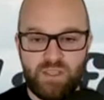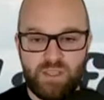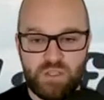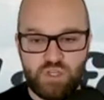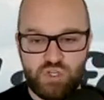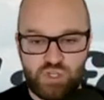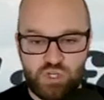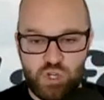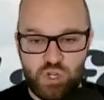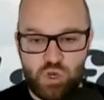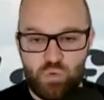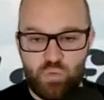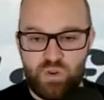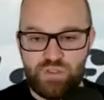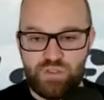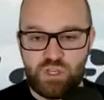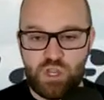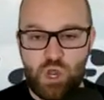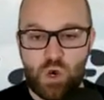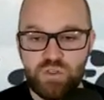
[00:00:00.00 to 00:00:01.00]
show
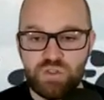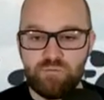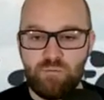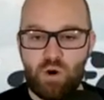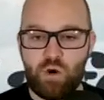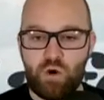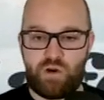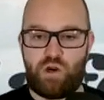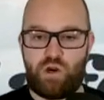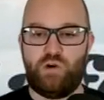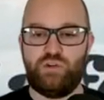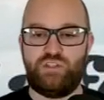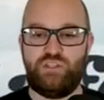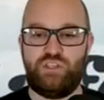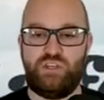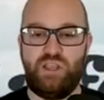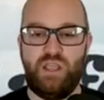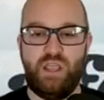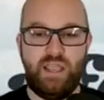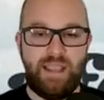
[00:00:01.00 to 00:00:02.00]
with Coach Mark Carson,